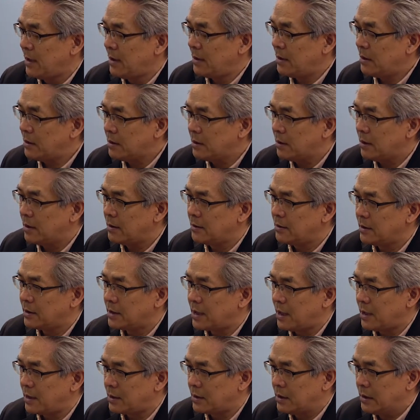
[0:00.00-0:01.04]
and the
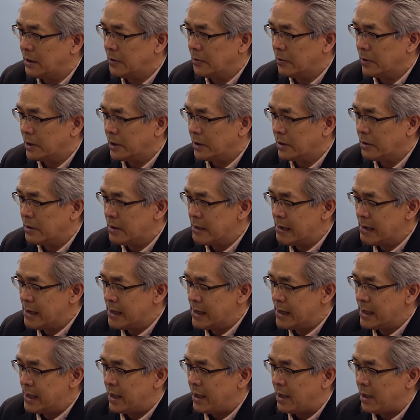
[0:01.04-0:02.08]
taxi would
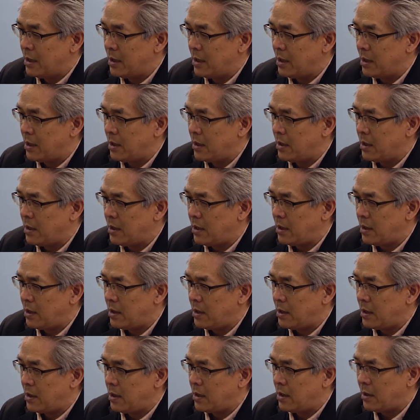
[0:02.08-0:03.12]
uh,
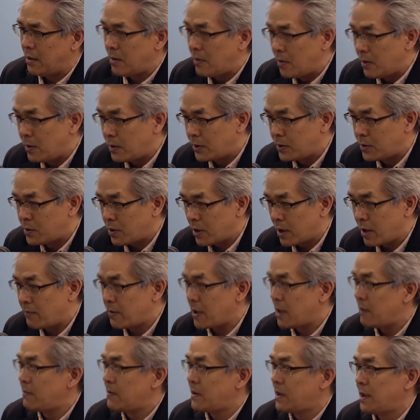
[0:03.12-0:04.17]
drive
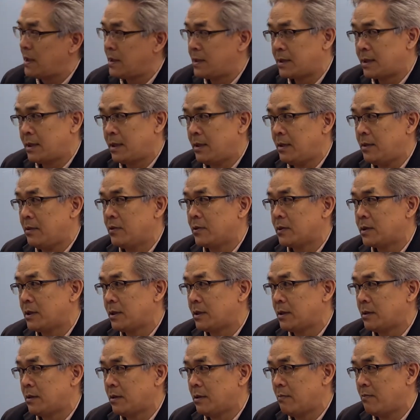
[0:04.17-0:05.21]
up and see here's
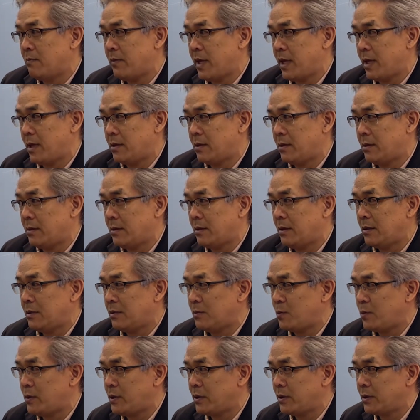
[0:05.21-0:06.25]
a, a man in,
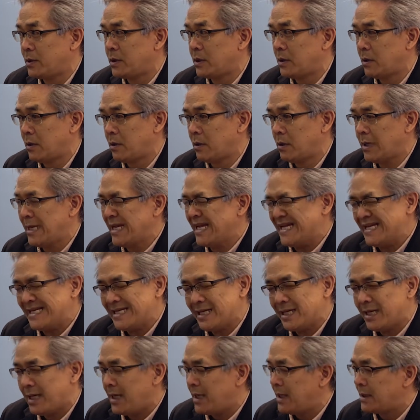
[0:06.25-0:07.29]
in a, wheelchair. wheelchair.
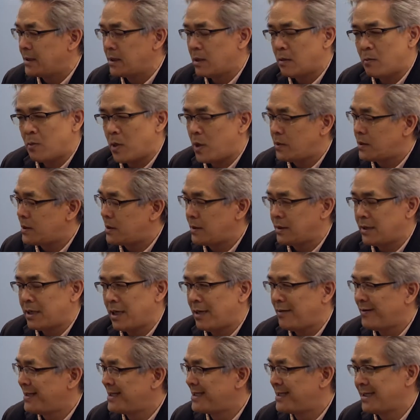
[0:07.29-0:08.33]
And so most of the
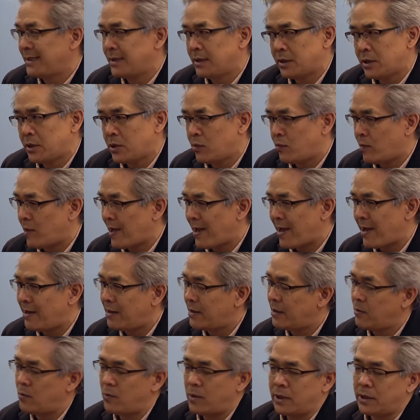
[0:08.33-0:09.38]
time, I said, you know, I
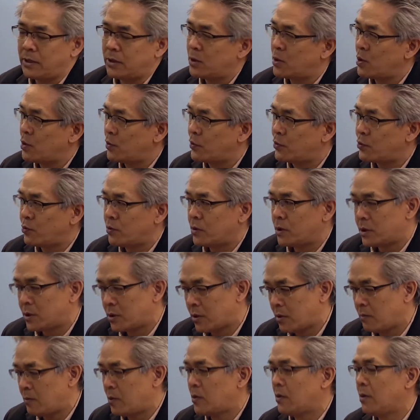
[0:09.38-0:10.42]
don't want to go through the
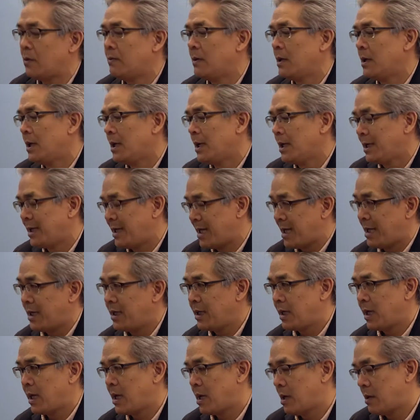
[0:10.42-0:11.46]
trouble of
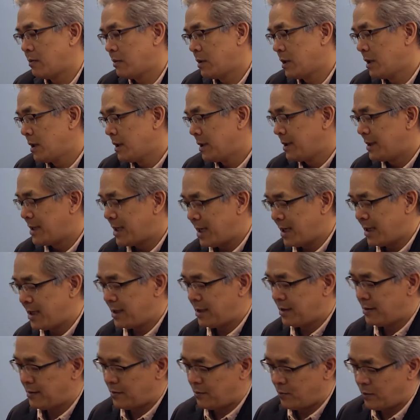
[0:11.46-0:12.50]
getting out,
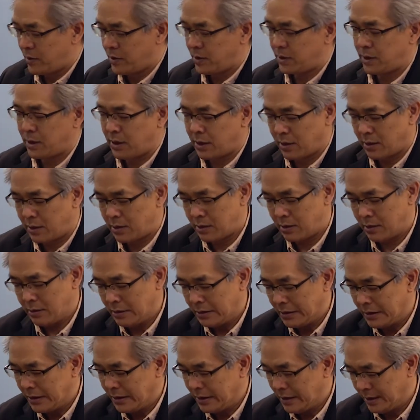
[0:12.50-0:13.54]
taking the
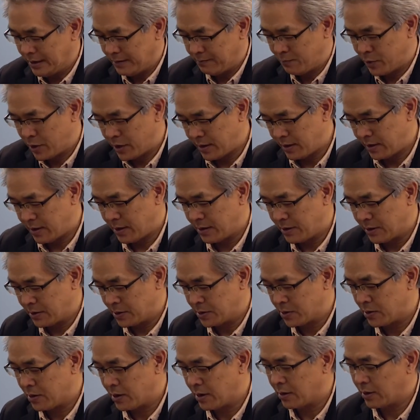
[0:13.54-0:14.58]
wheelchair, and putting it in the
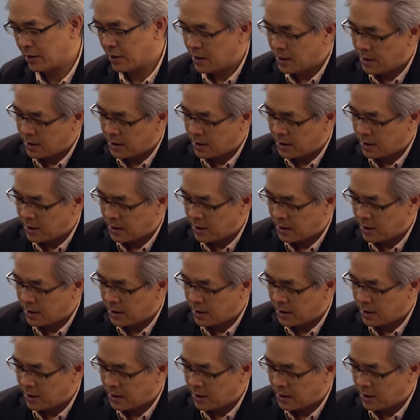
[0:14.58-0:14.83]
trunk,